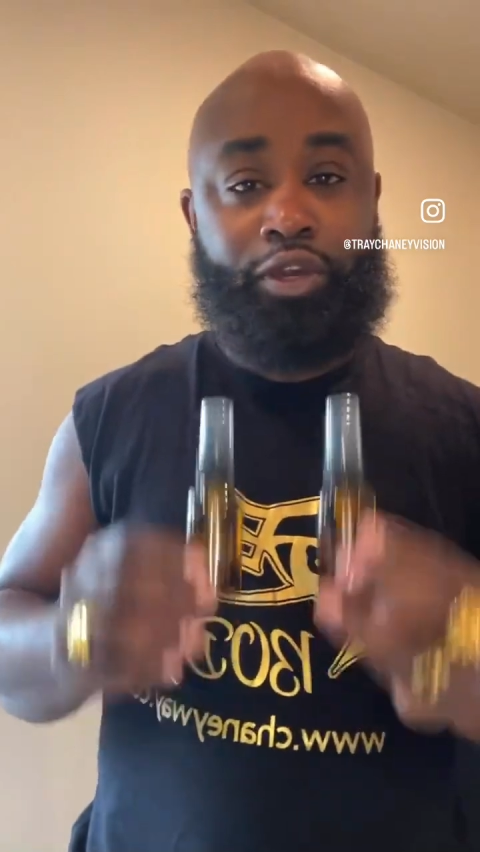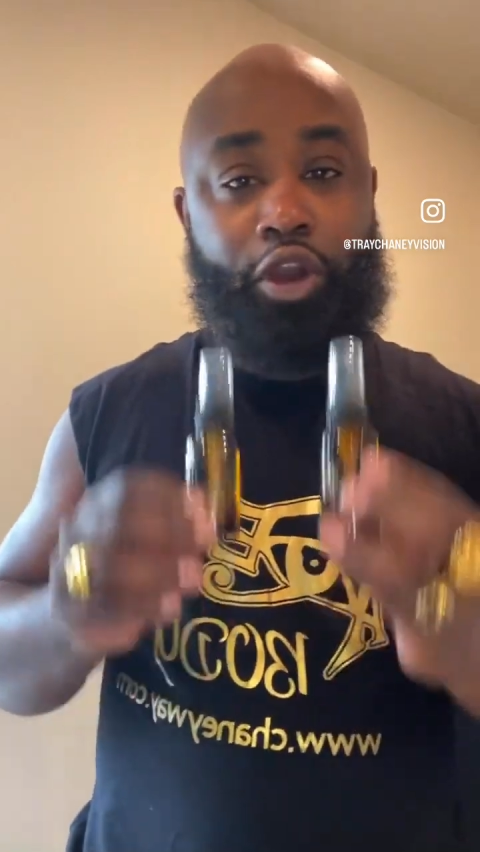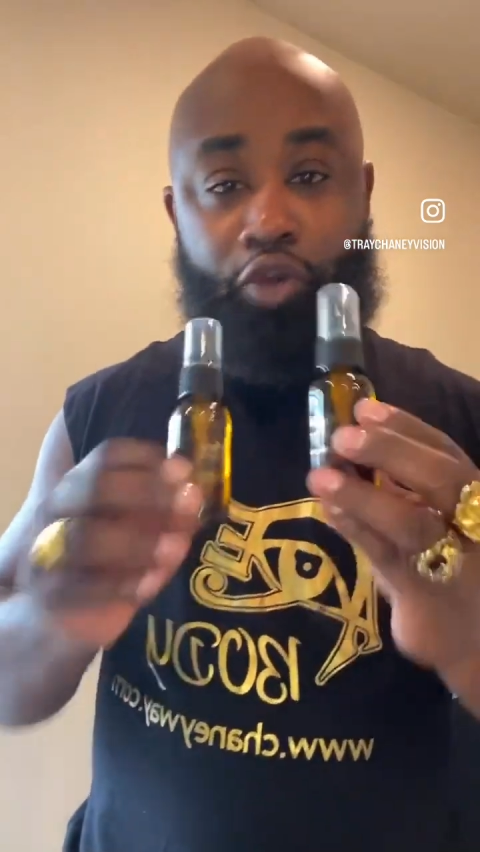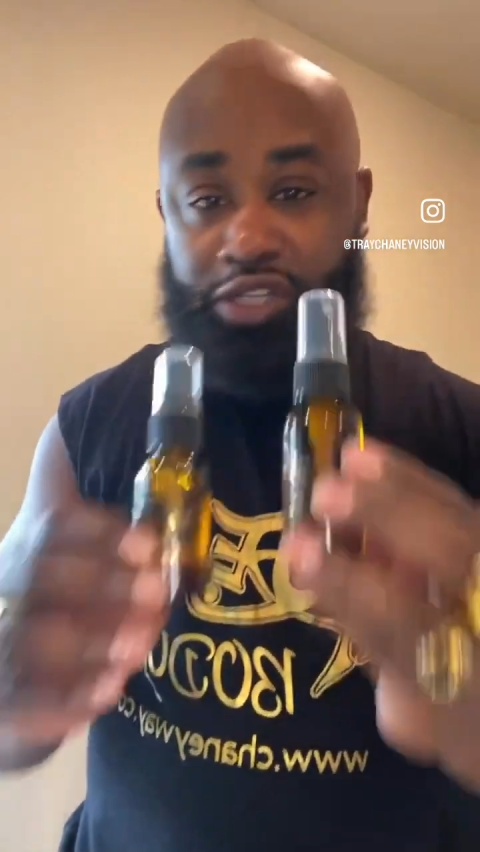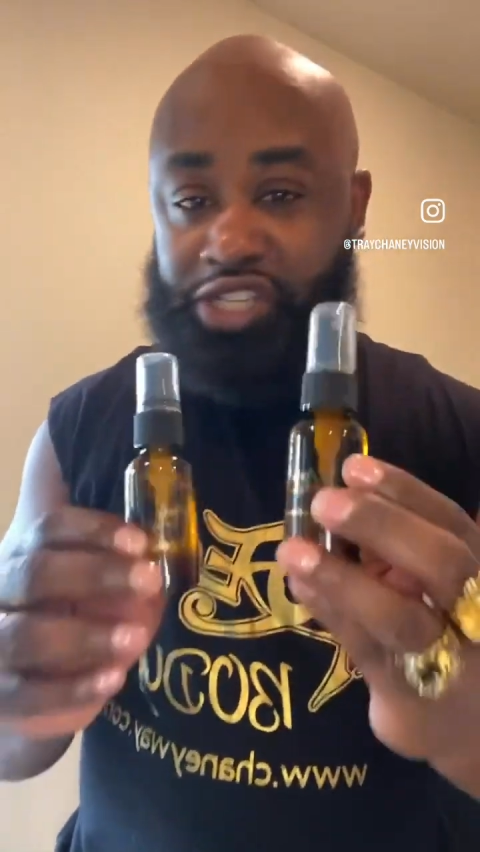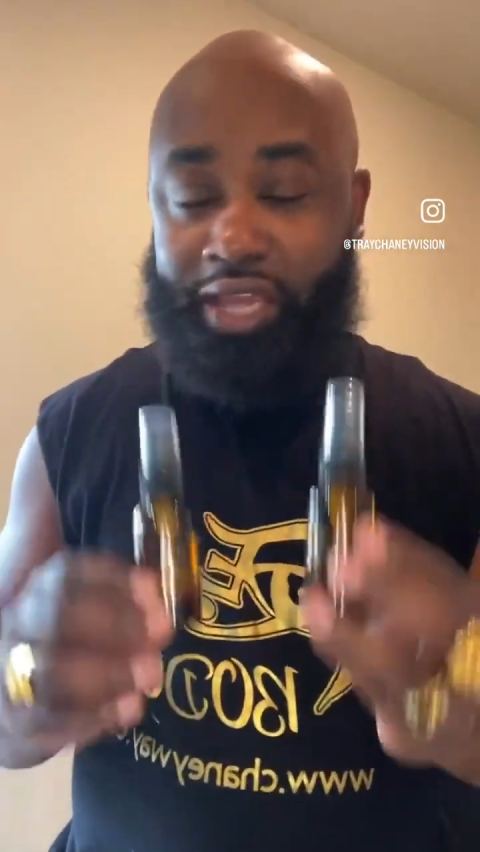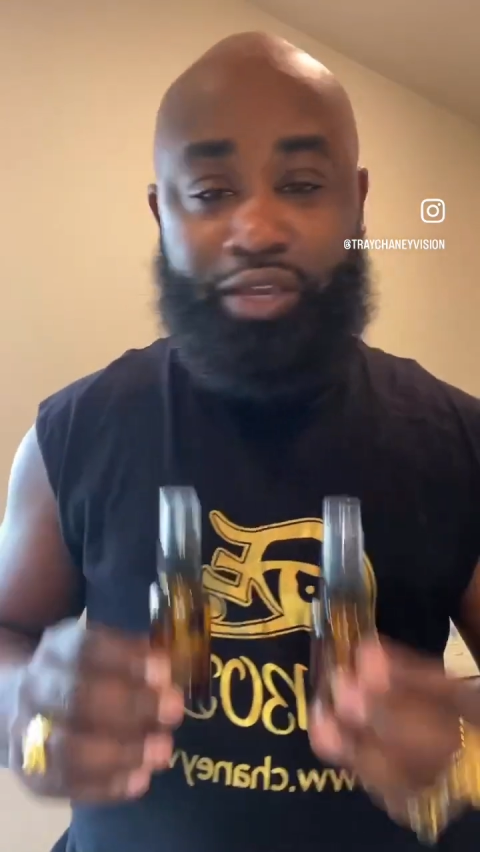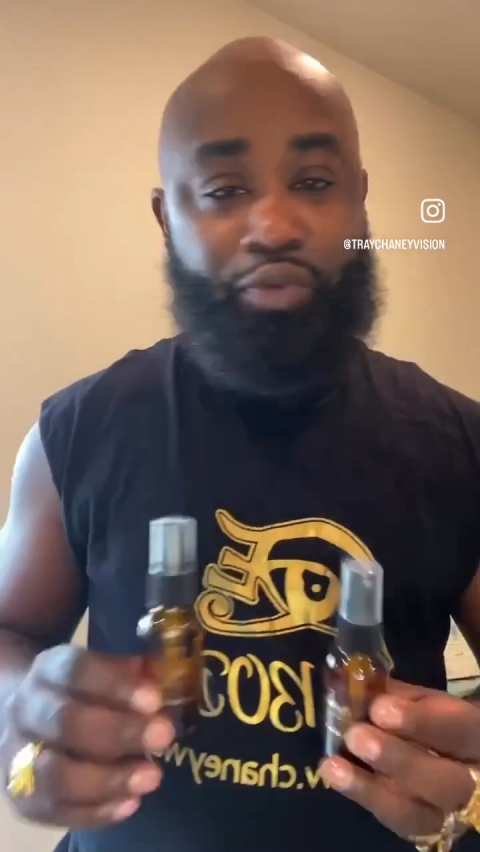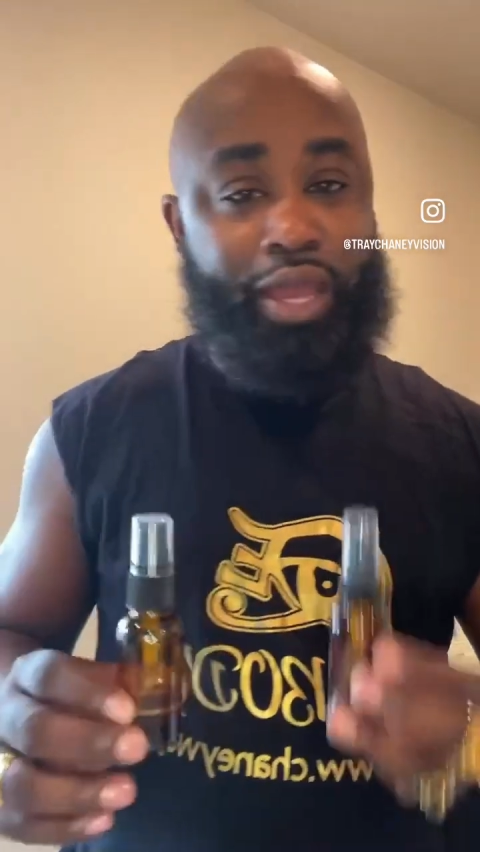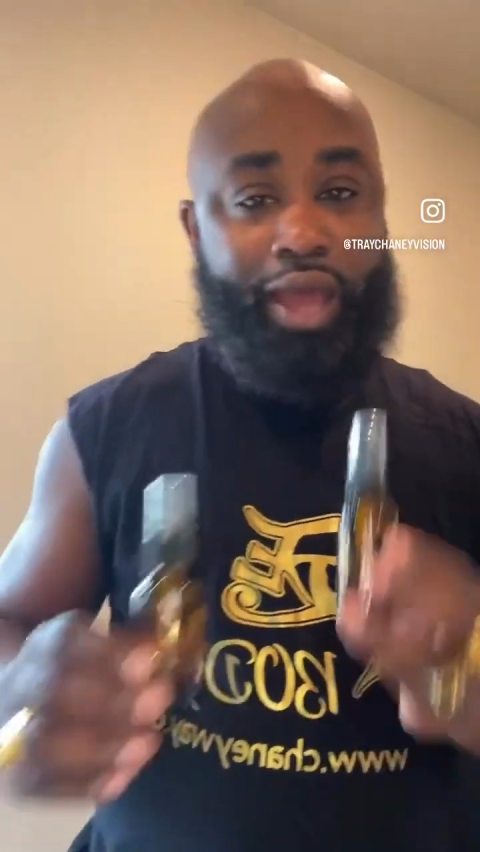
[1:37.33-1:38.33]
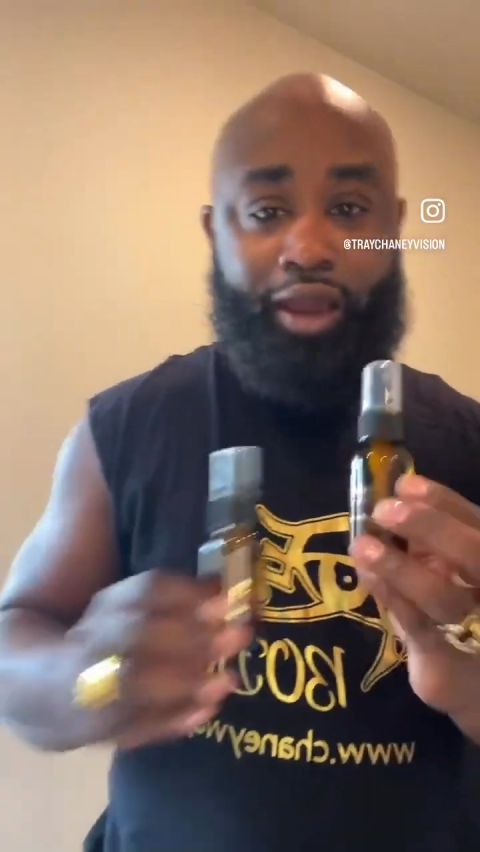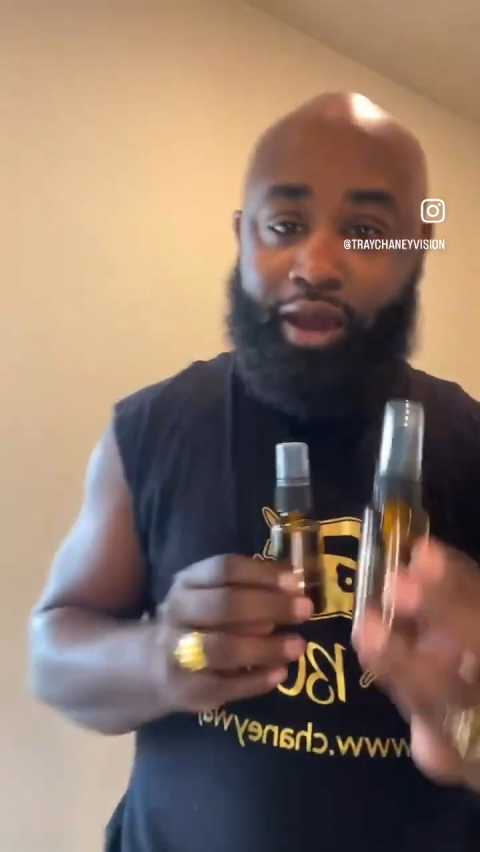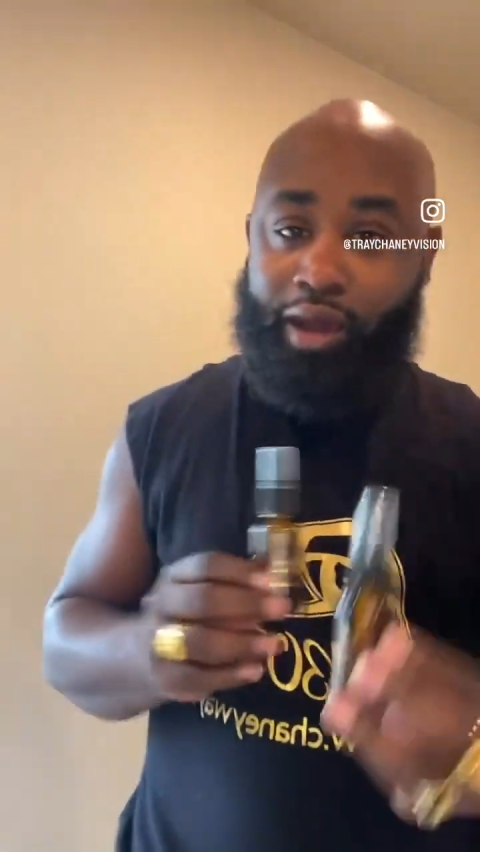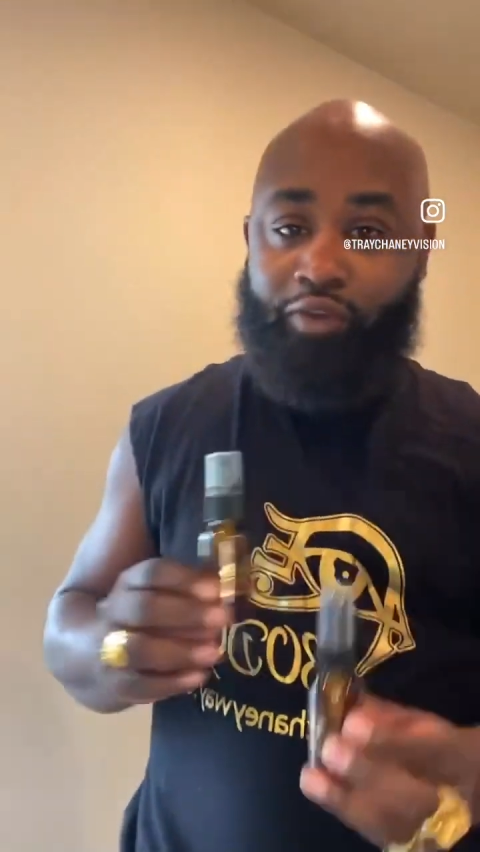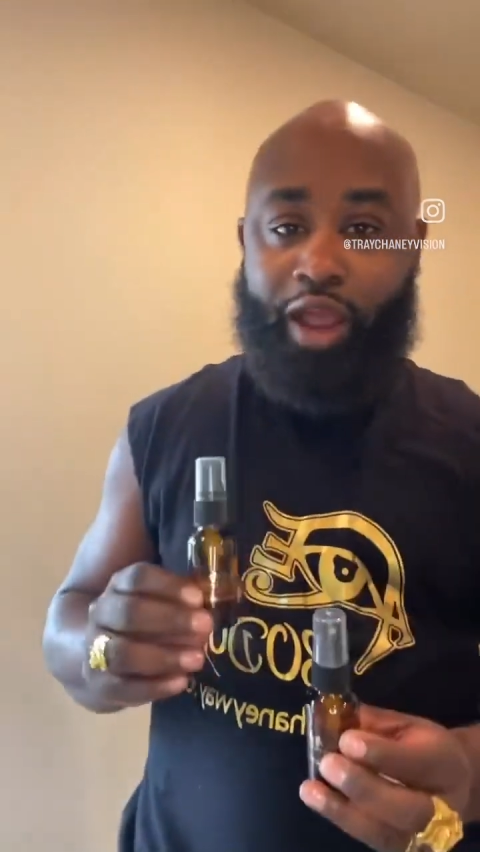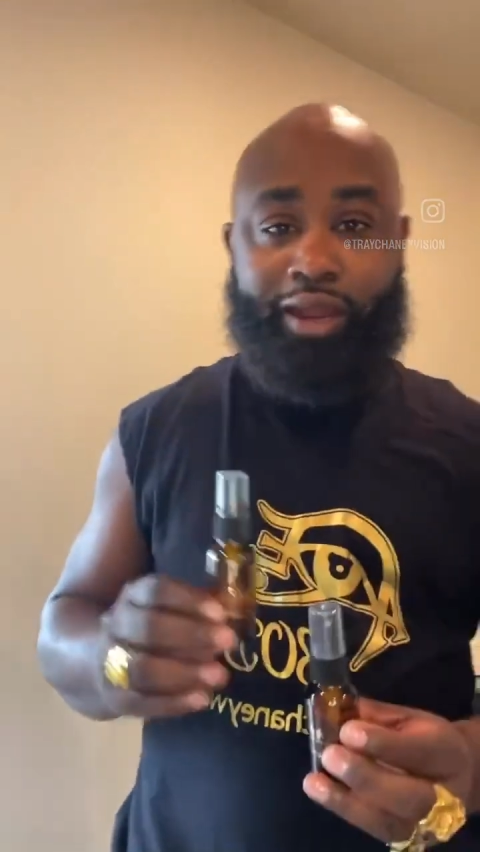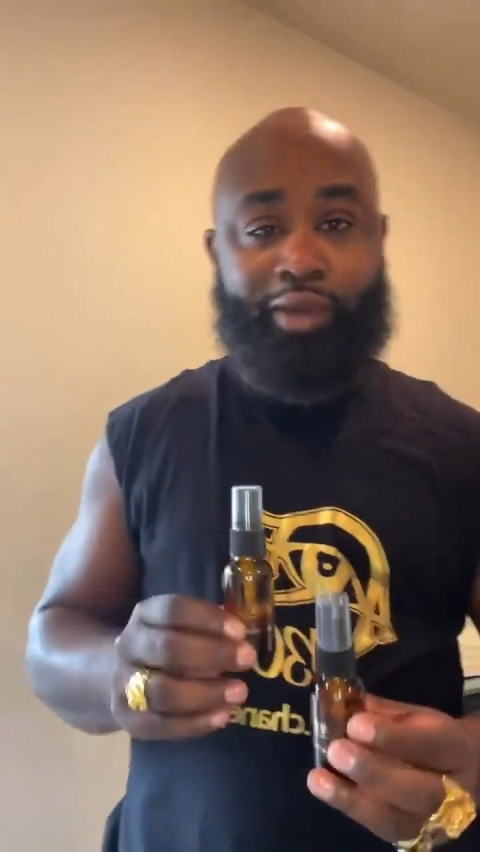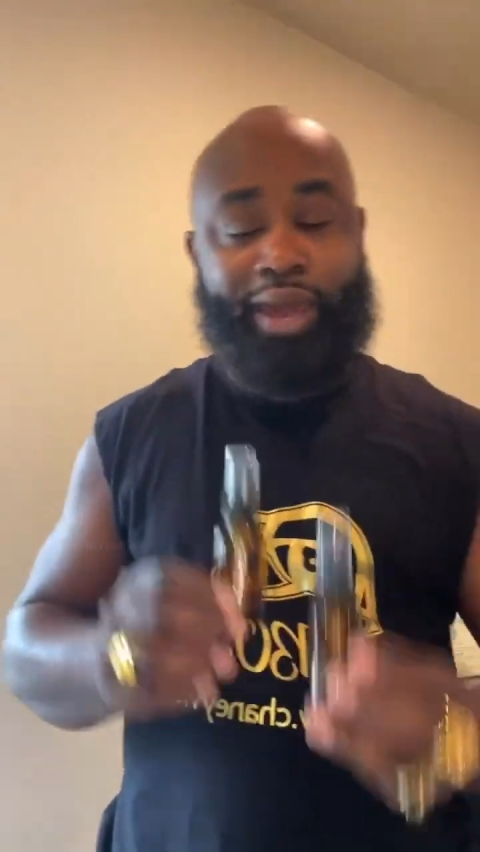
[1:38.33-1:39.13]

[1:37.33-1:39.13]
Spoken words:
Go to ChaneyWay.com right now,